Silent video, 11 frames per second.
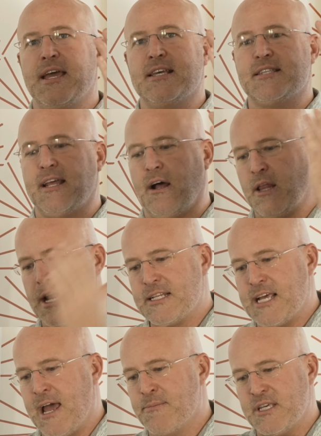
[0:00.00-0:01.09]
is that a lot of
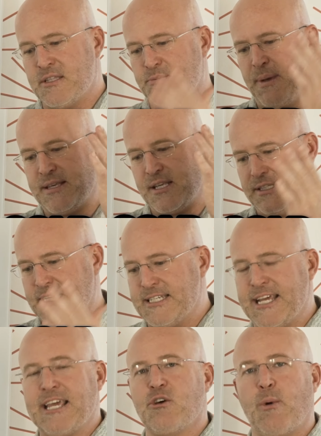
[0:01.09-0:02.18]
times it's basically
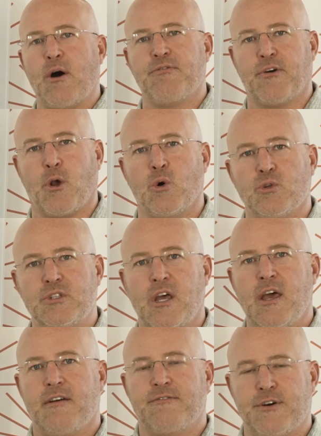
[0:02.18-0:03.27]
digging the well for gold
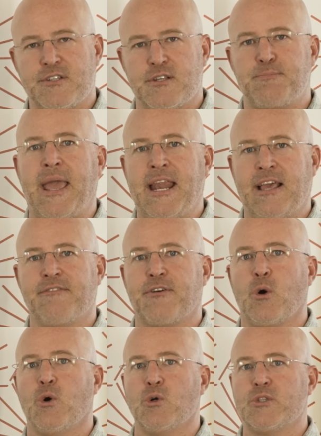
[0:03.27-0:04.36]
versus panning for
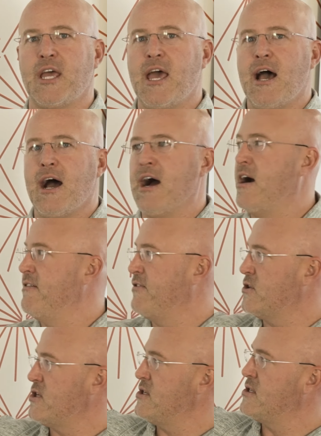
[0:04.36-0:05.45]
gold
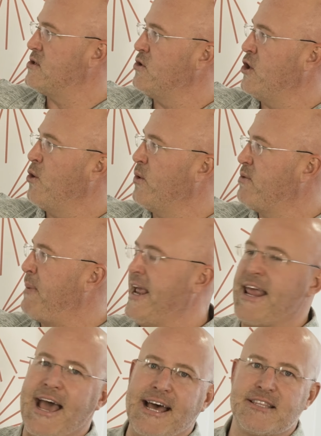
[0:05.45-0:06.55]
versus, with
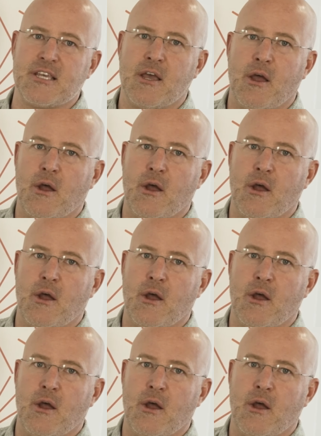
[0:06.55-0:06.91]
paid ads.